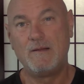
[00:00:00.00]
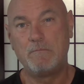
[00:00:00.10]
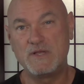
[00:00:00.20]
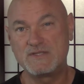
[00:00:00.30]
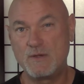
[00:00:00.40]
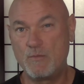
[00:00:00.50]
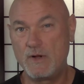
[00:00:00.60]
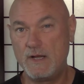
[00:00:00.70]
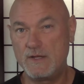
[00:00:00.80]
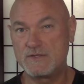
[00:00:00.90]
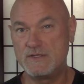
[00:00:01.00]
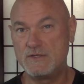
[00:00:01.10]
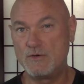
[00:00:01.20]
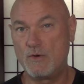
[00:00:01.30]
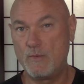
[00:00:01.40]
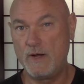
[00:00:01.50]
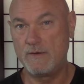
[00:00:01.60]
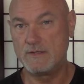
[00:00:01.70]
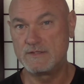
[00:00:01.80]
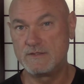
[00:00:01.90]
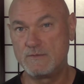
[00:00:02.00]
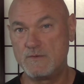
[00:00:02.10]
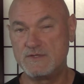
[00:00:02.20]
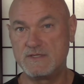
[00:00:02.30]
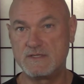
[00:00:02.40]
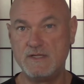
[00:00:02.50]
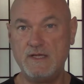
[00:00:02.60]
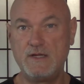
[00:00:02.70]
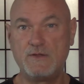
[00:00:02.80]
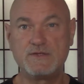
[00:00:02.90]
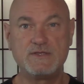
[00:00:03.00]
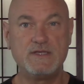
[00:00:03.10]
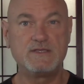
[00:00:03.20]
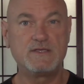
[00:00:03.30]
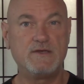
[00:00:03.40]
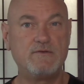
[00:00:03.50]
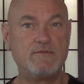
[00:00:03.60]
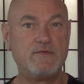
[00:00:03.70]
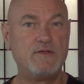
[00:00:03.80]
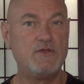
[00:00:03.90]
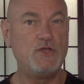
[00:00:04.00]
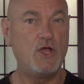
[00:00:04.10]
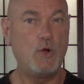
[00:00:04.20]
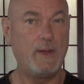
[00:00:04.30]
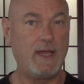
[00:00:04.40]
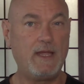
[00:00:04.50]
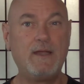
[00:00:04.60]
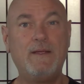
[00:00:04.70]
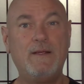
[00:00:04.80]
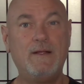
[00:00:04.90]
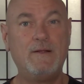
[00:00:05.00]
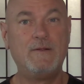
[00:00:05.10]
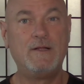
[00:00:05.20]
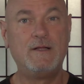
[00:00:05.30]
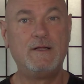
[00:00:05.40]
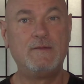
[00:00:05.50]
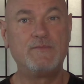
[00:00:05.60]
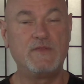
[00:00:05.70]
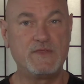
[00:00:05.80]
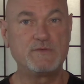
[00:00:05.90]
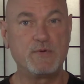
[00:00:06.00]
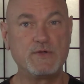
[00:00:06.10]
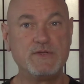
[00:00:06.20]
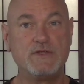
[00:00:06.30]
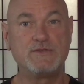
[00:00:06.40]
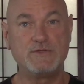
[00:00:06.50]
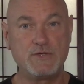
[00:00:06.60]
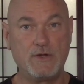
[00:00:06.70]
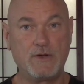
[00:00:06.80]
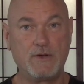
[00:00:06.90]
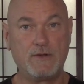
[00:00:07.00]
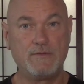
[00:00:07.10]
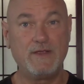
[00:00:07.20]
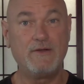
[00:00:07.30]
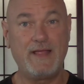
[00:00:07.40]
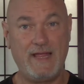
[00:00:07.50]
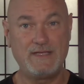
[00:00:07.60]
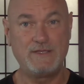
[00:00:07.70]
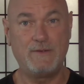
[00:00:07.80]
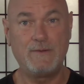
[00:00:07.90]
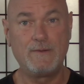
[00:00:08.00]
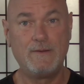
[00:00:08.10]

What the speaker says: But somewhere else in your awareness was this little sense of knowing that this person is a jerk. They're an asshole.